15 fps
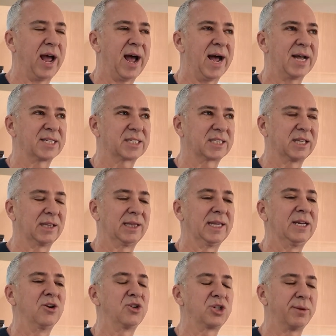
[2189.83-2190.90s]
ask the
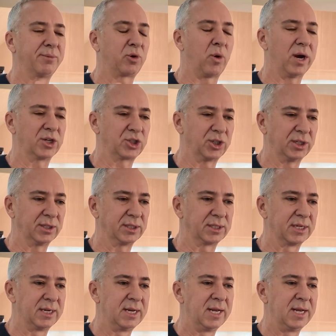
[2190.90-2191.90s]
leadership questions.